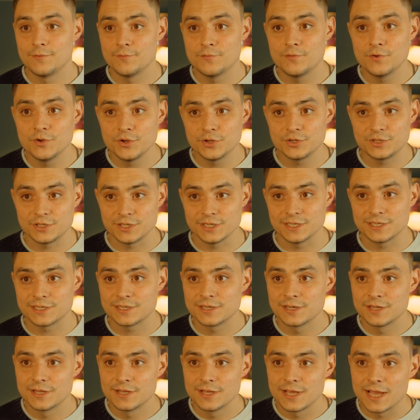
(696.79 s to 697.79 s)

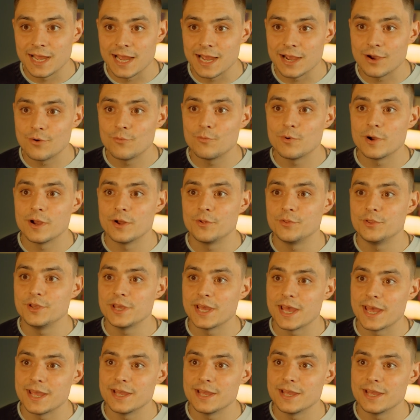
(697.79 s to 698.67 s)
versus how well the